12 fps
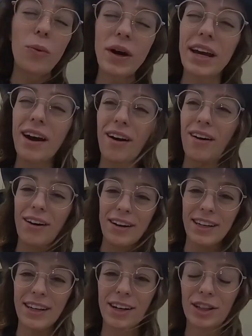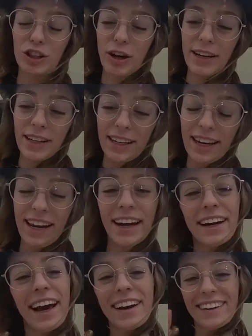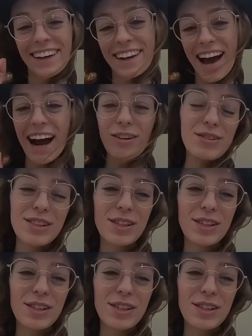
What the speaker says: we are here trying to get in and get out.